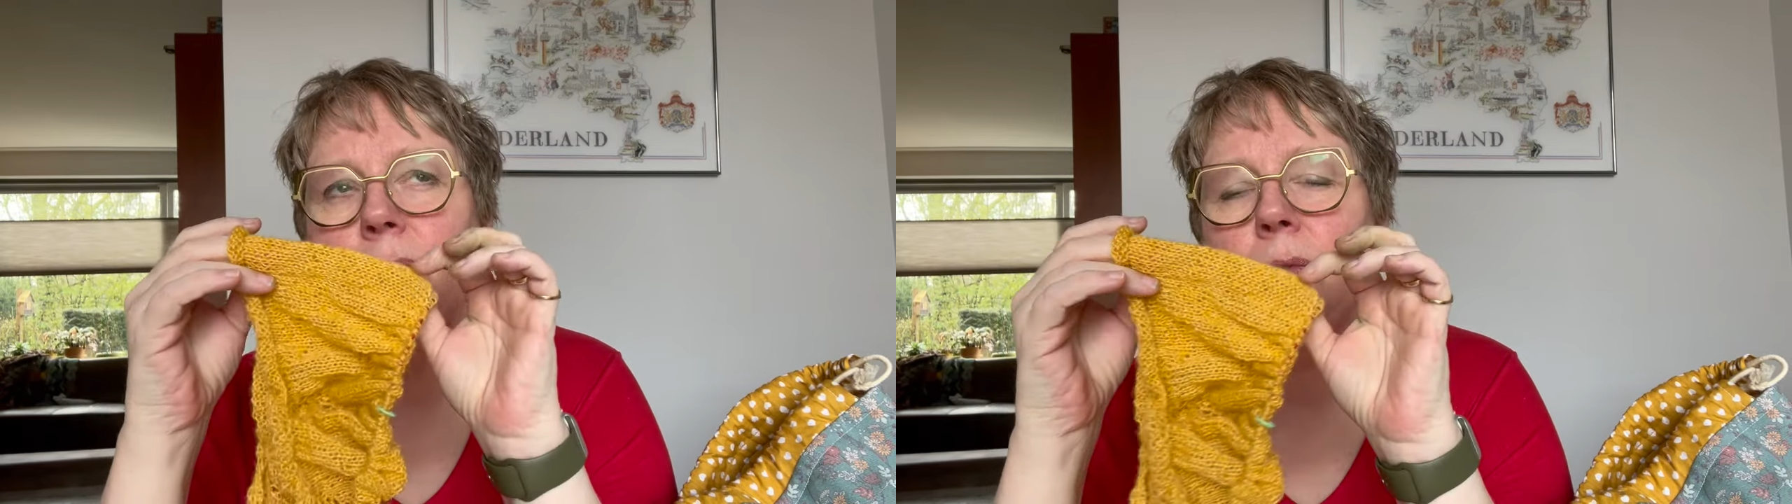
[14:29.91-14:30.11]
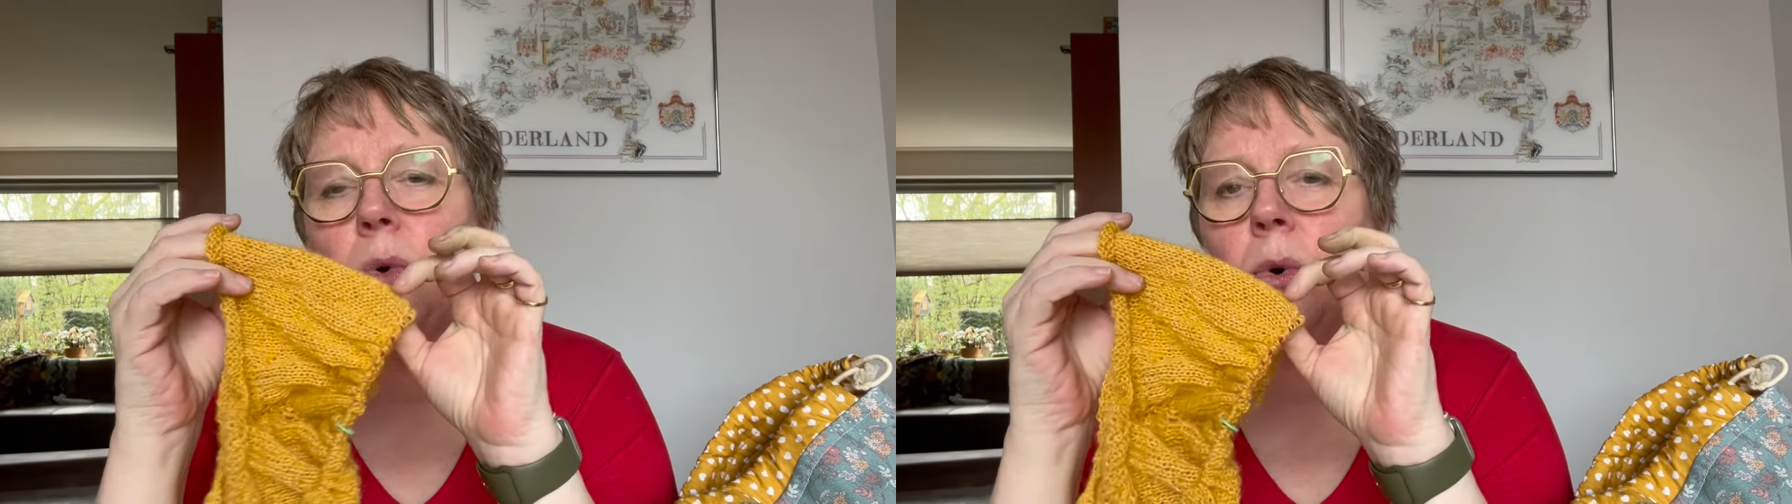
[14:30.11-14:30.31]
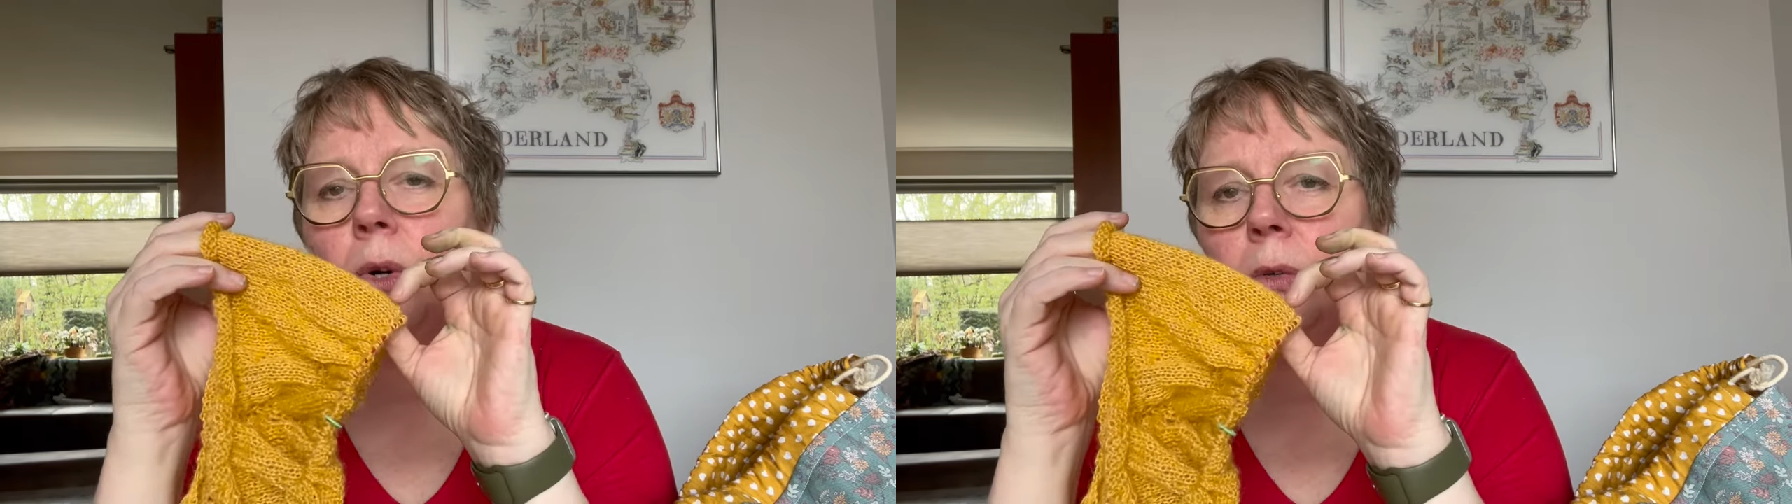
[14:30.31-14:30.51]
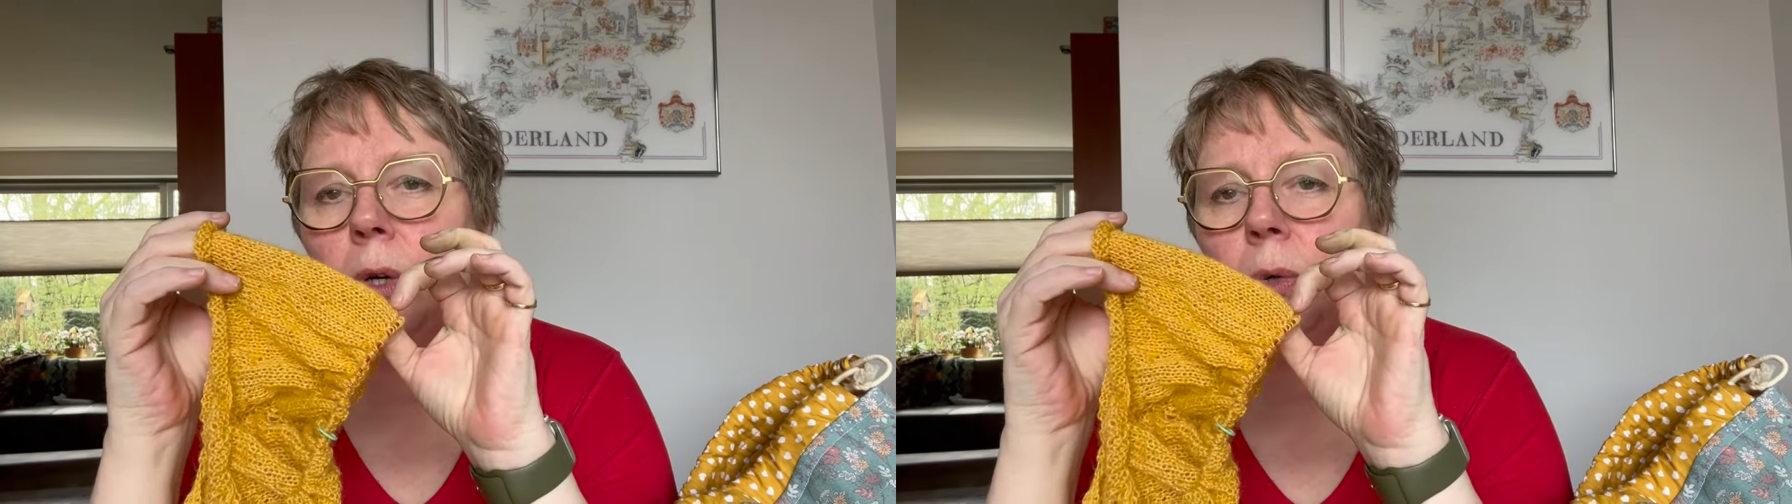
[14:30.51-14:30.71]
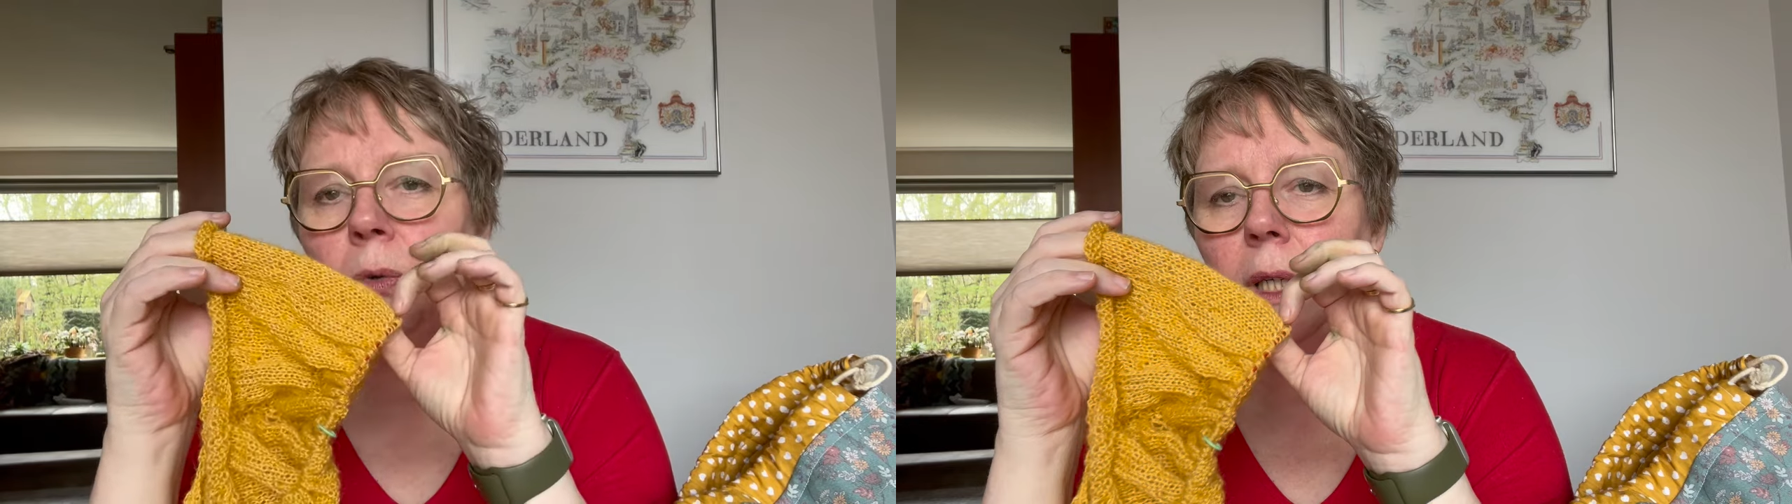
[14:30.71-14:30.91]

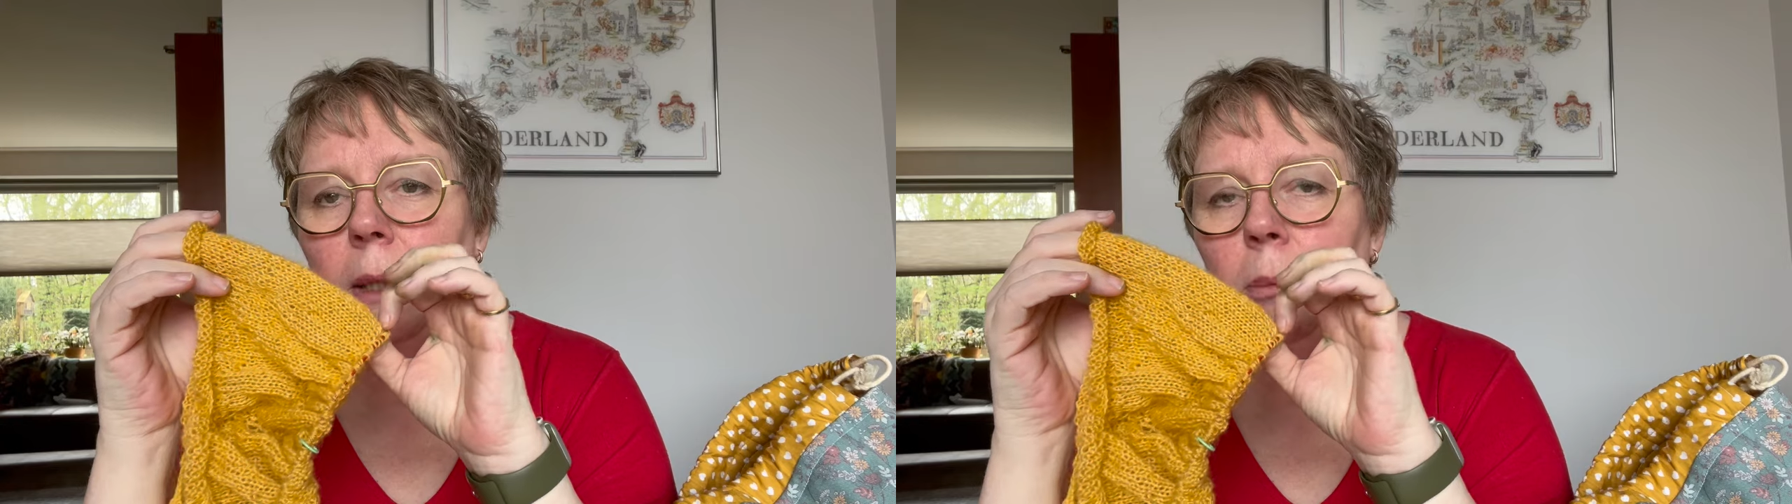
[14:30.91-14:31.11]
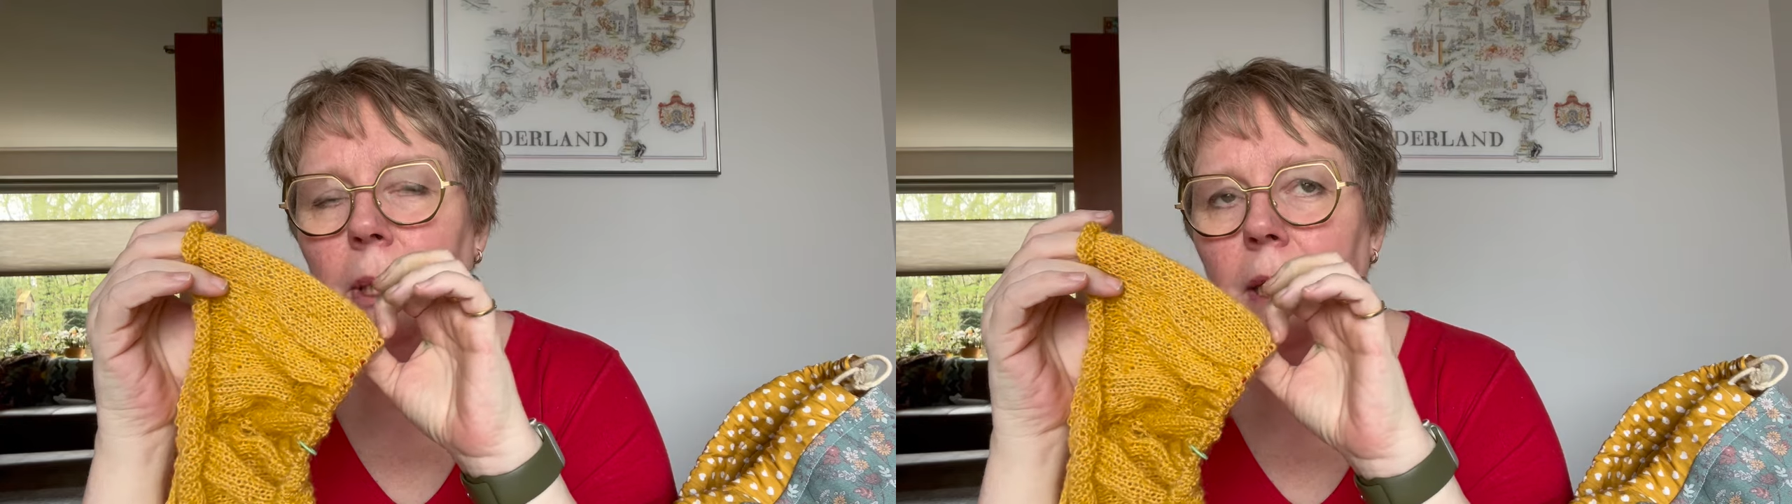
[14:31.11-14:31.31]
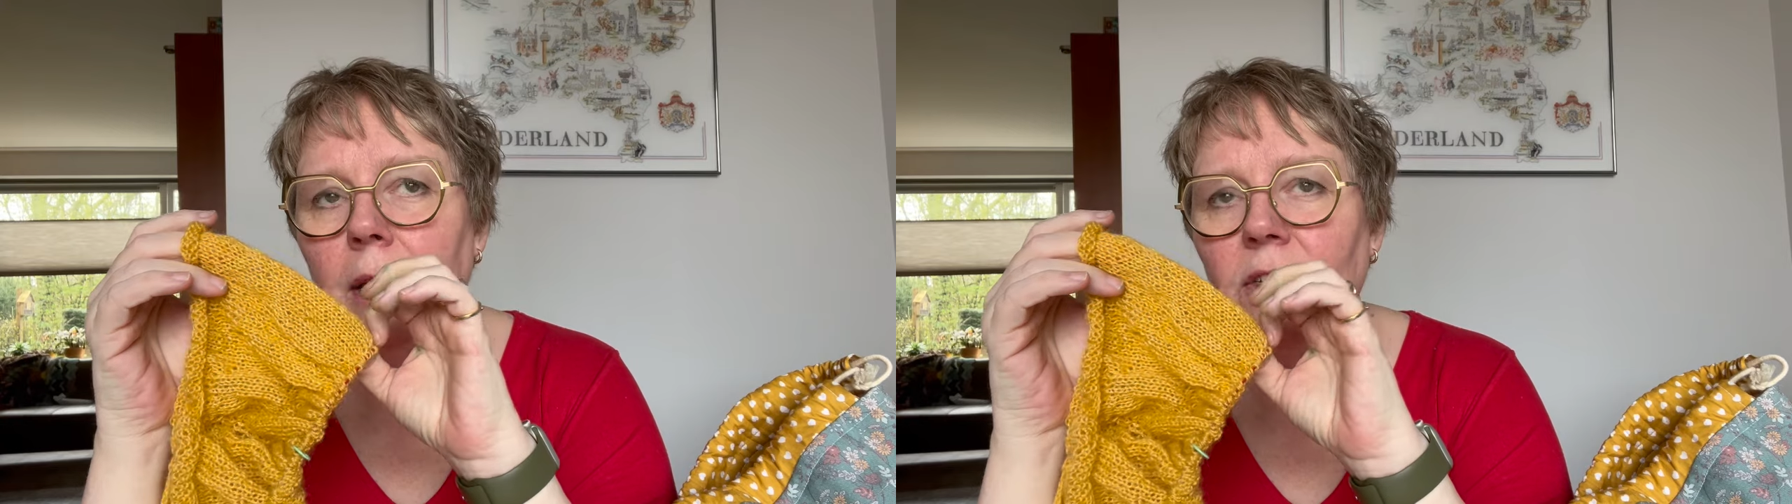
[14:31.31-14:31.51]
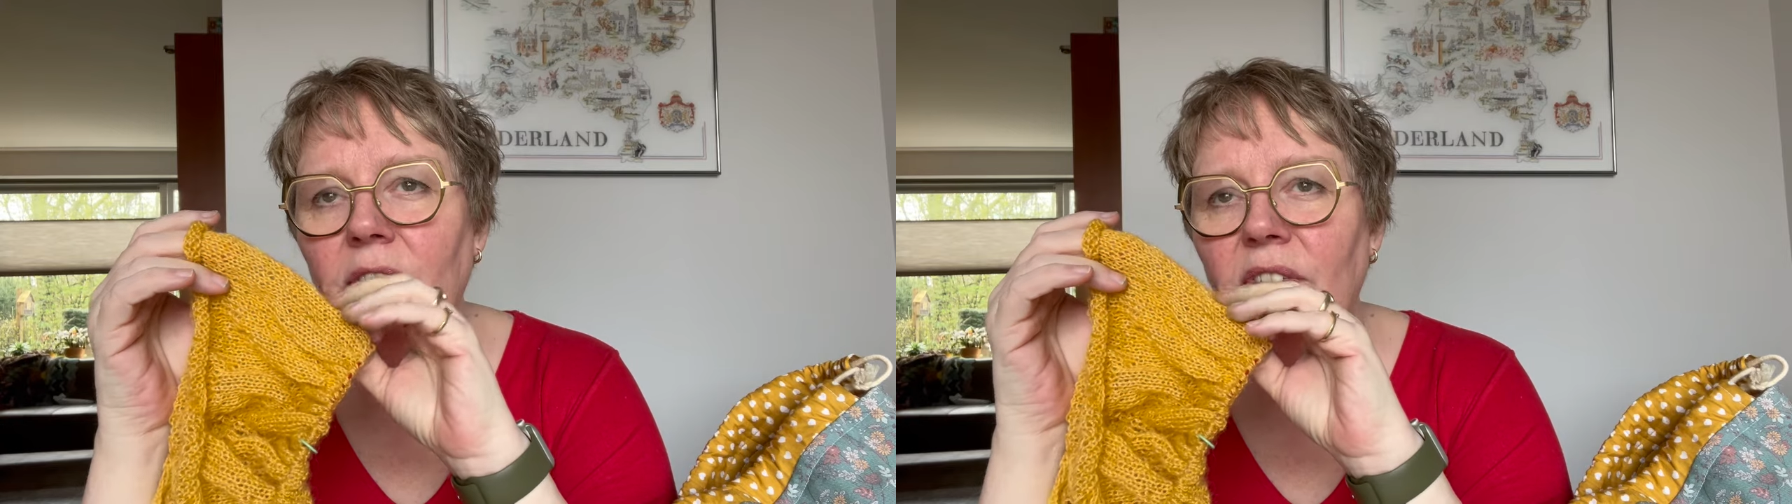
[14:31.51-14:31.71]
4-row repeat